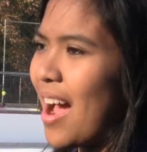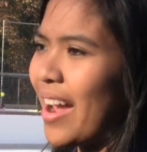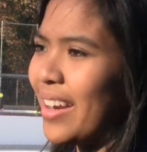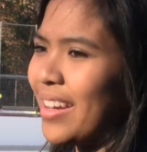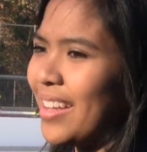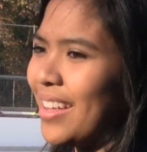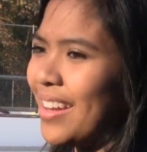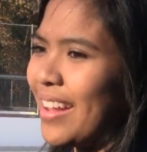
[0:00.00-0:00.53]
ex-
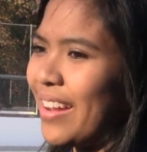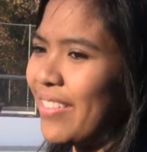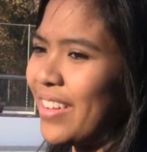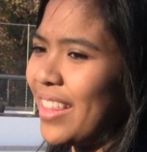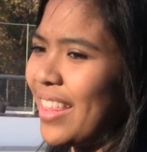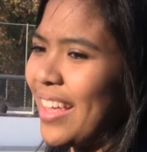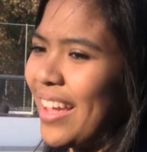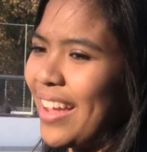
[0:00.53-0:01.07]
I needed
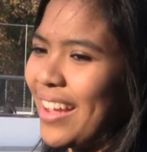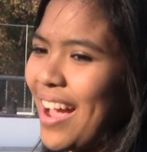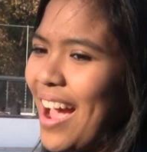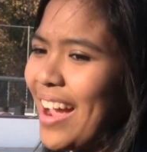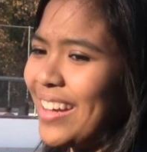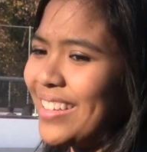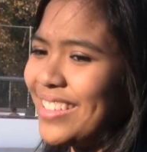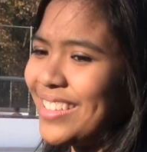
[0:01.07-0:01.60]
everything.
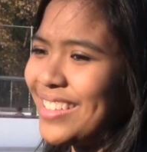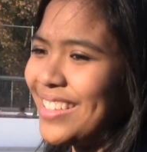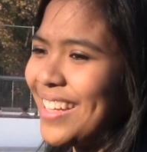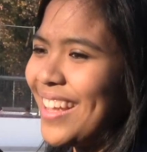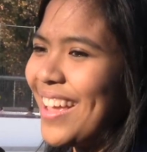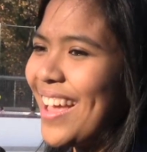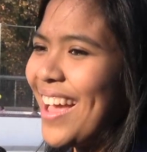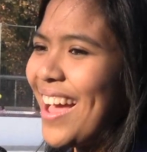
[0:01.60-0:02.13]
I just
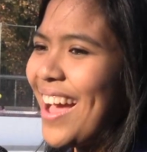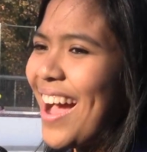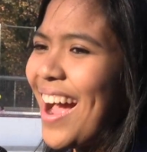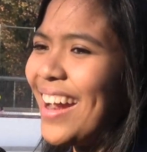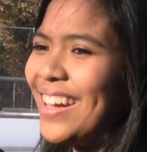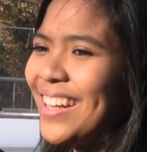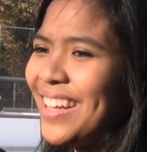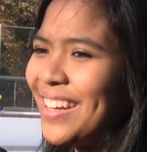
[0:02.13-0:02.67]

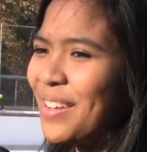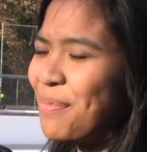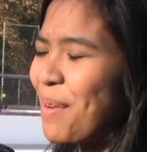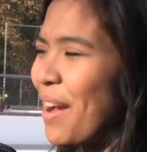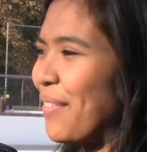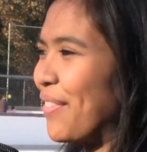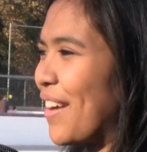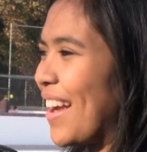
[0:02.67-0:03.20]
I needed
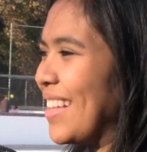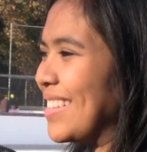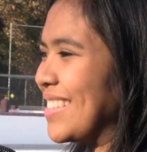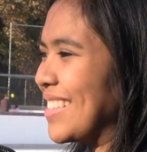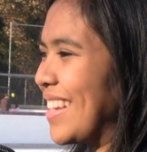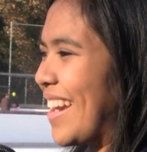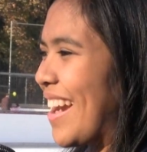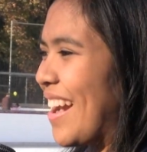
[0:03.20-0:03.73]
my
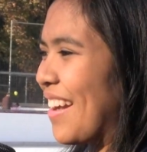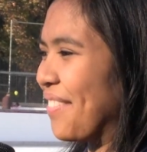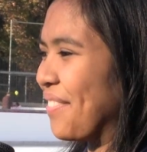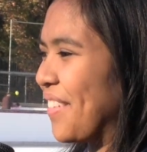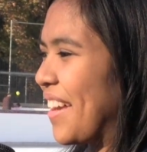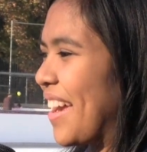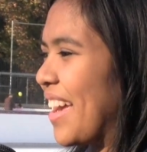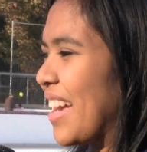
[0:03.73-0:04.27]
friends there.
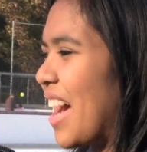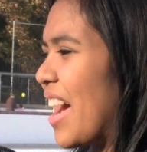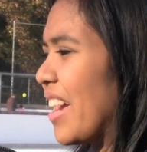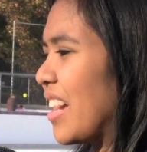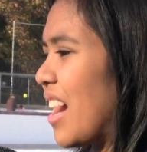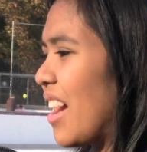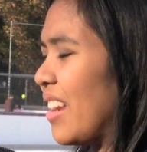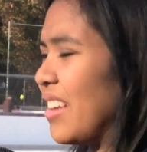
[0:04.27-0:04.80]
Like I
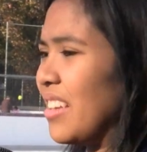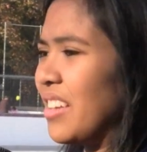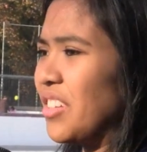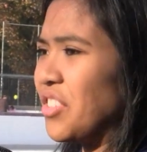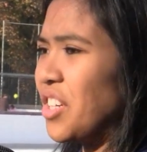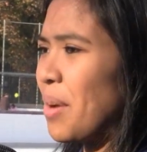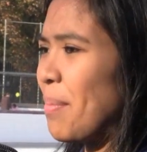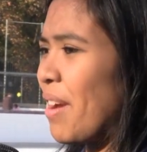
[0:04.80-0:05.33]
kind of
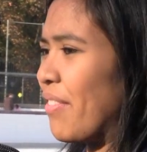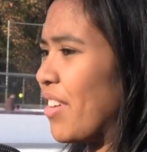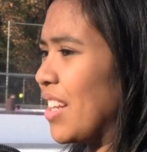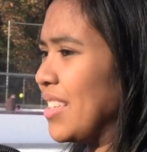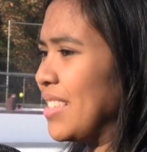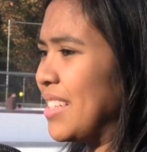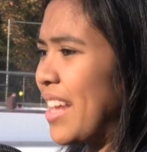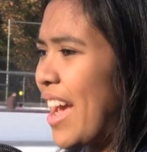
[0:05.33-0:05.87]
shut my
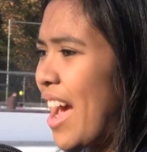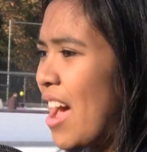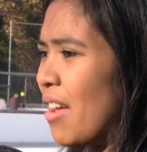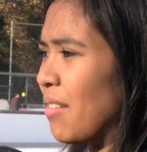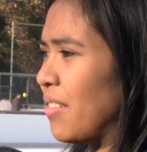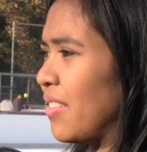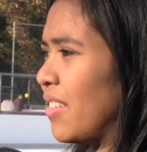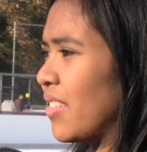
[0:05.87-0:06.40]
friends
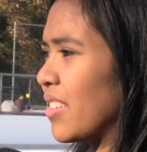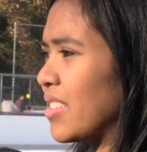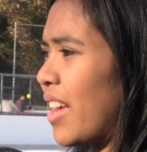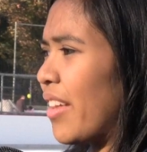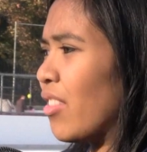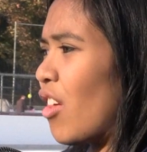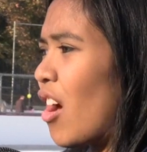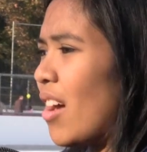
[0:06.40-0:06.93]
down because
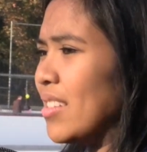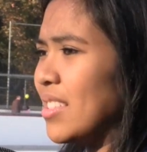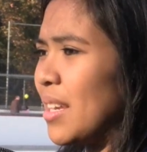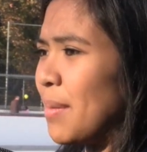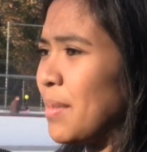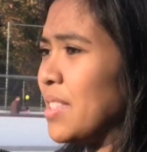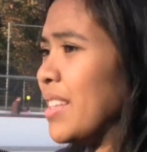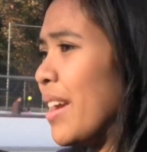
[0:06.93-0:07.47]
I lost
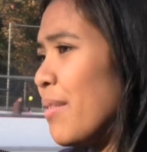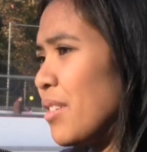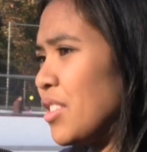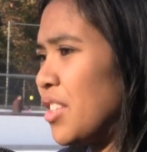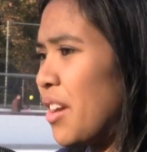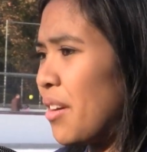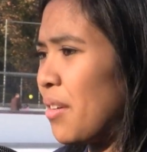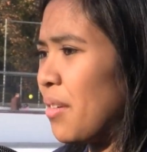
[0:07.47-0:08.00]
them because they were
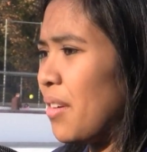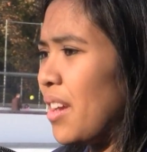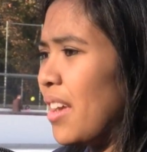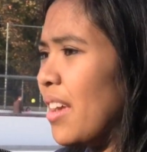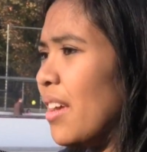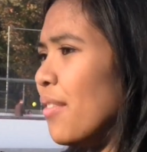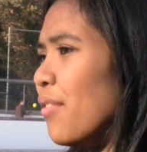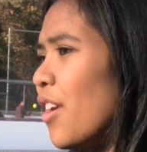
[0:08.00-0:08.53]
so
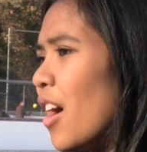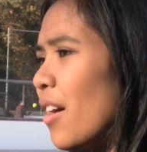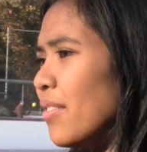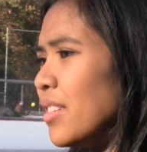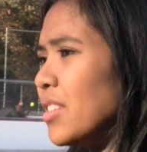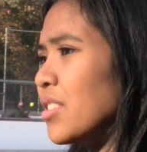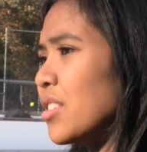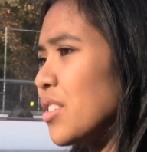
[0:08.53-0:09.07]
involved
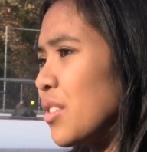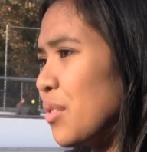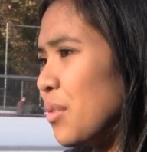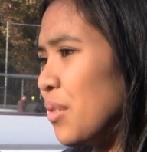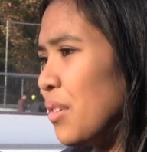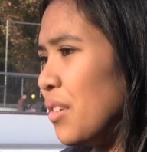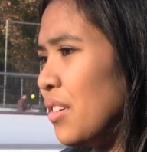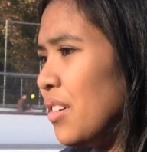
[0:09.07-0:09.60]
in
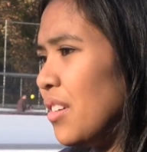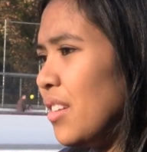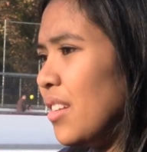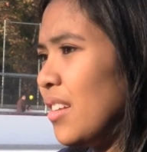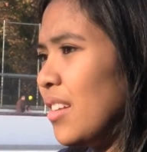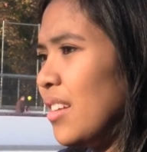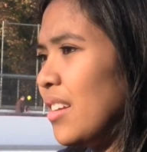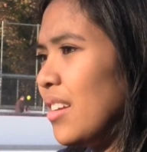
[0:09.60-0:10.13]
school,
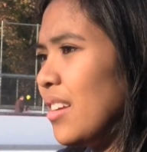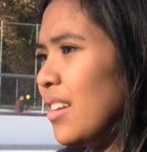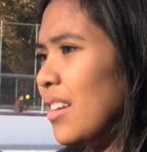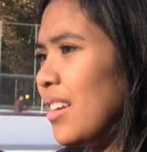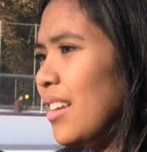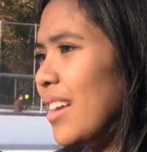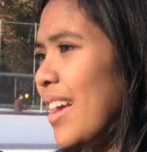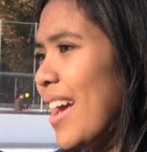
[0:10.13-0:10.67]

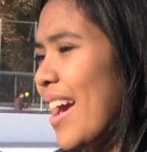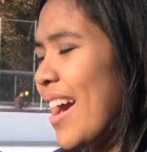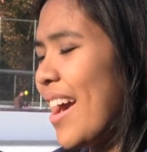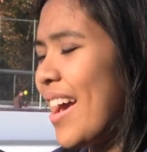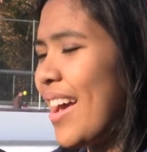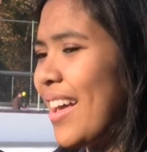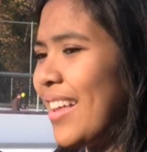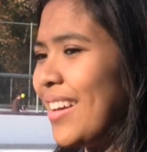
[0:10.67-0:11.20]

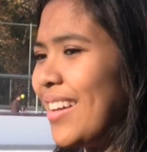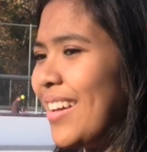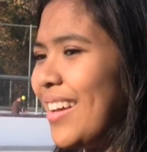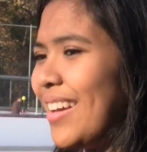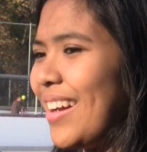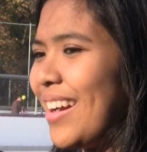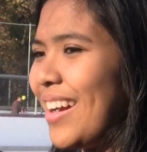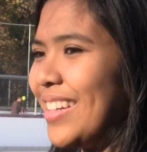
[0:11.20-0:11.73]
and
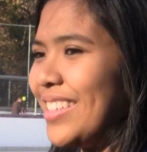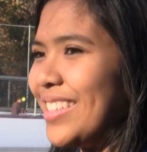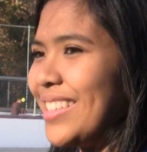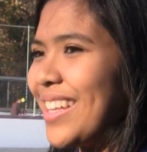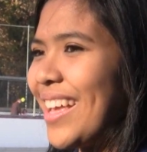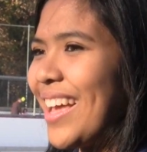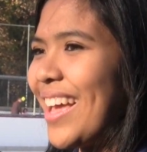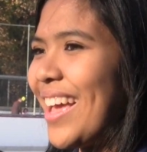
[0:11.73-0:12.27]
I just
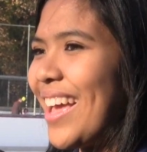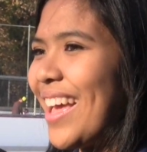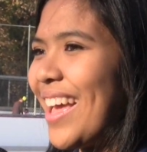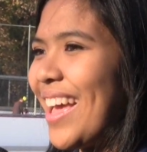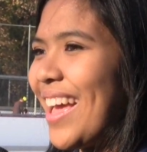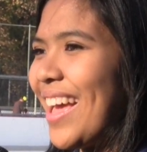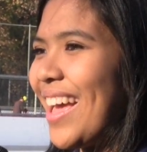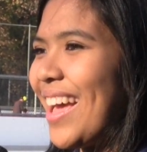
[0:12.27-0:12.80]

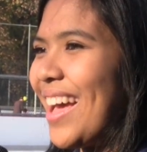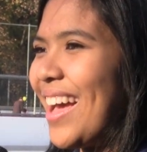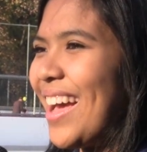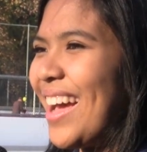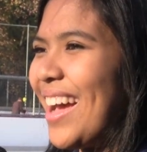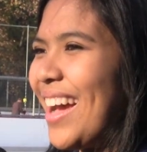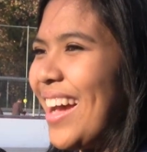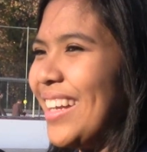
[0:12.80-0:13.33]

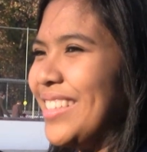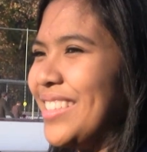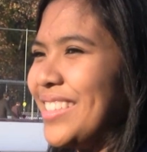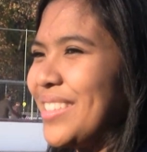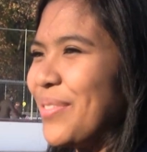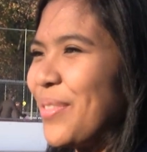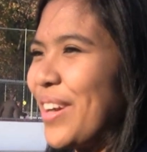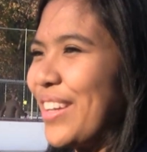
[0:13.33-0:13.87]
I
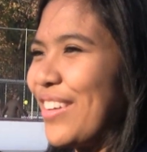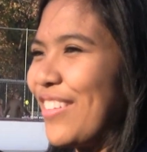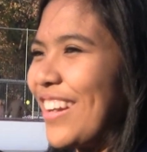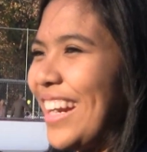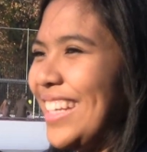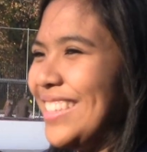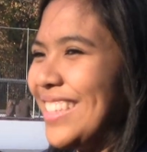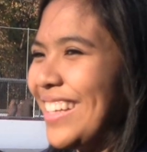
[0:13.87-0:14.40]
just went
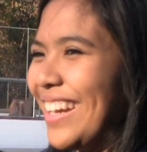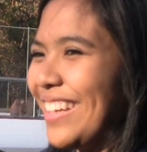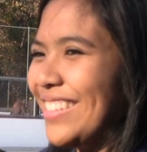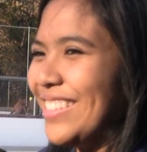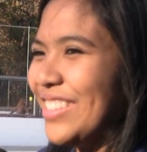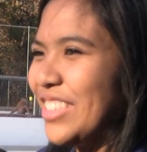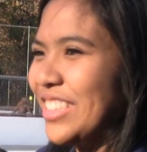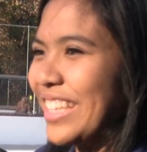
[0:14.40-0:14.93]
crazy. I
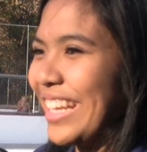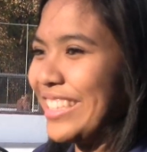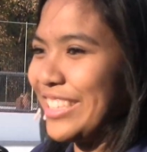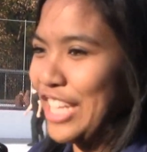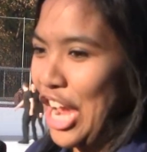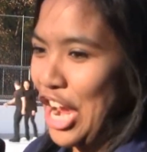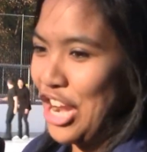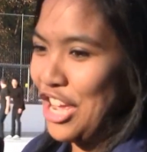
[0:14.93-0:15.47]
was just like,
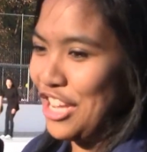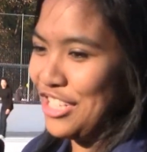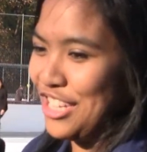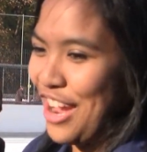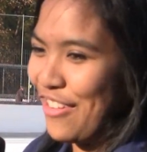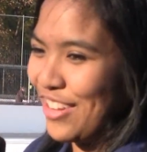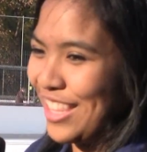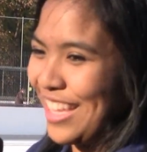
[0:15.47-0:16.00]
skating is
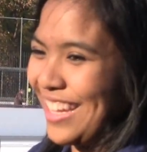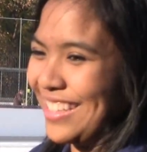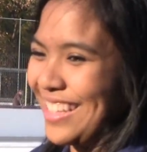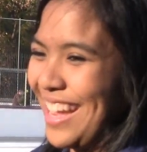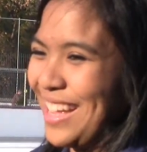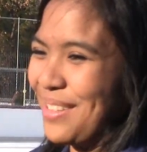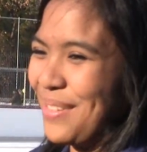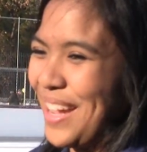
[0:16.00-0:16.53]
everything,
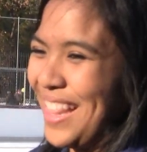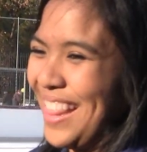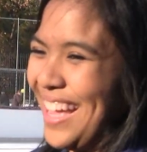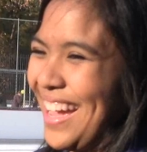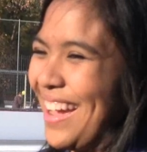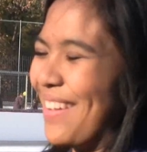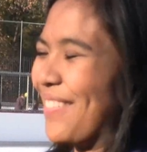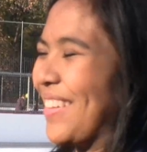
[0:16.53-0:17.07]
skating is my
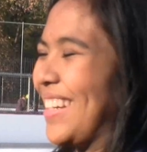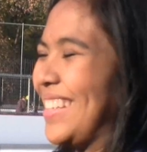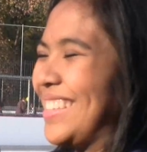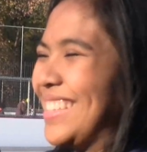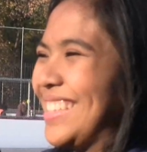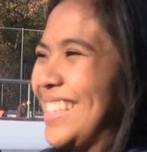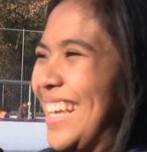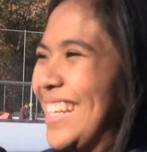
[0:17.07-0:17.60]
life, and it
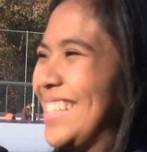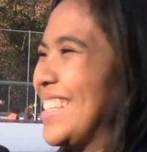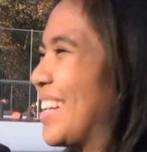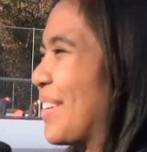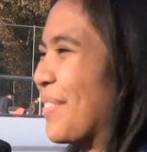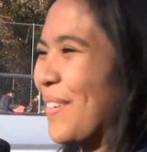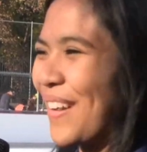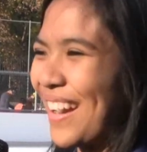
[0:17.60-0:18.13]
just like
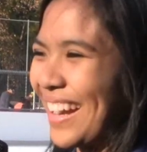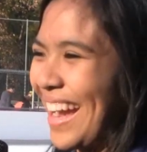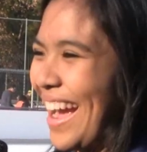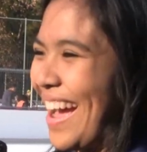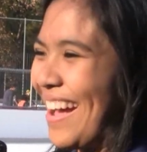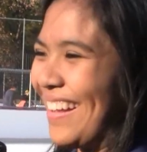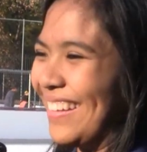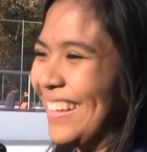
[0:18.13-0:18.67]
didn't work
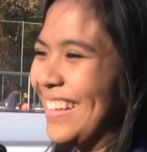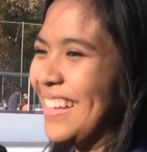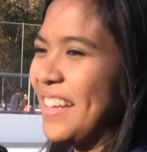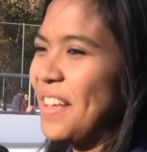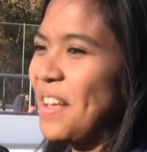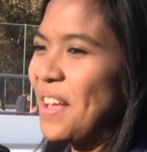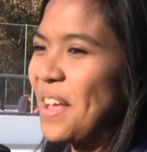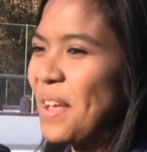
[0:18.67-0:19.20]
out.
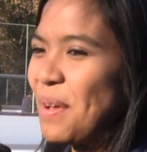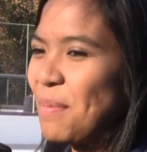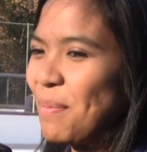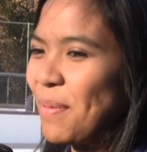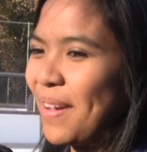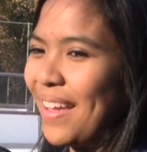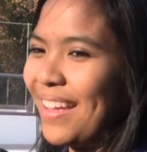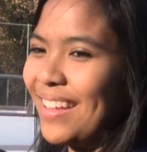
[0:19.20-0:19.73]

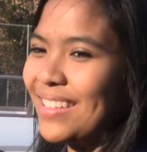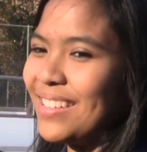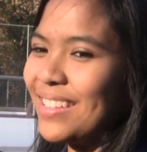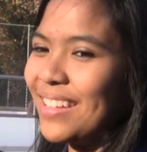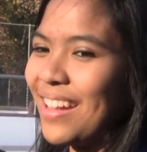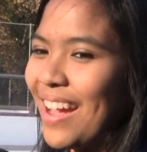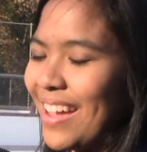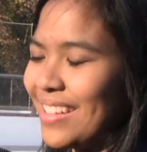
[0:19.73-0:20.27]
But it's
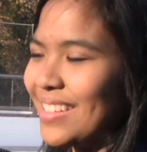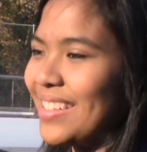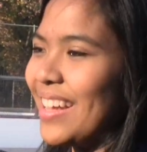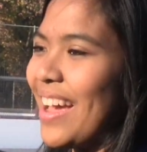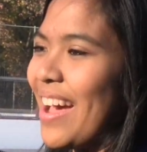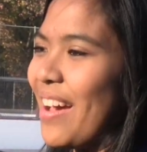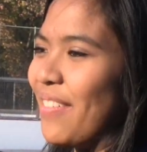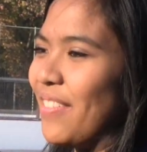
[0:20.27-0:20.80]
nice to
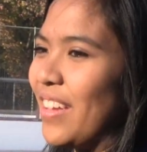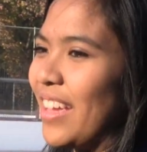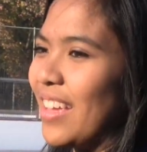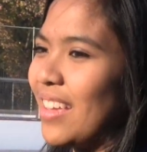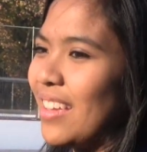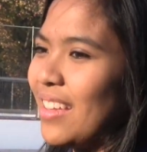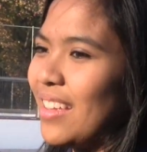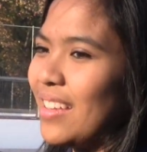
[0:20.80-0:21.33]
have like
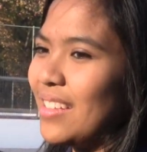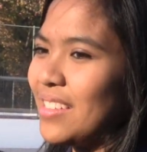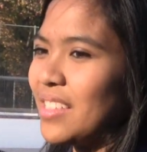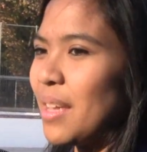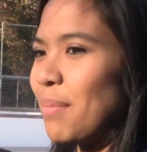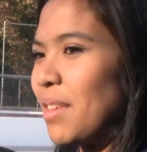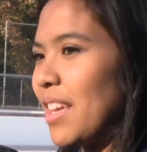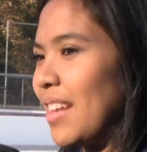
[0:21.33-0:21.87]

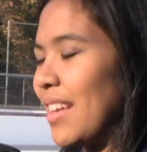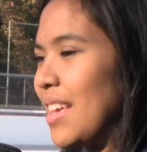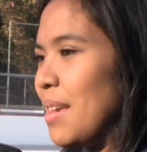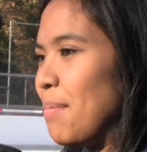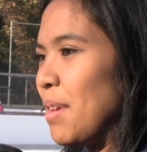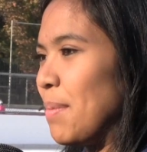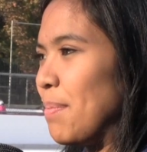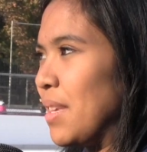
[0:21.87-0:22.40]
something to
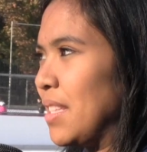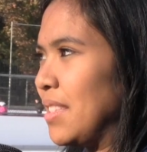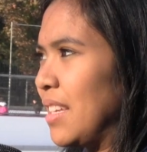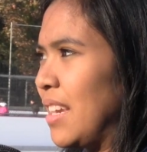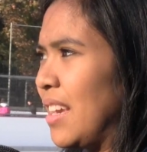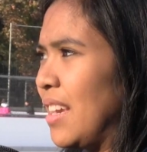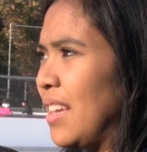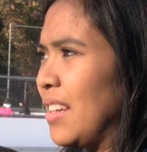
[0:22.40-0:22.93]
keep me
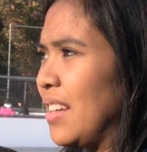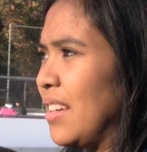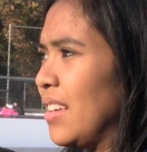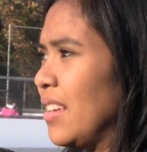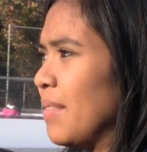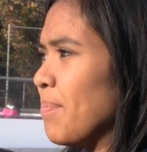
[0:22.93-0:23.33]
busy. To,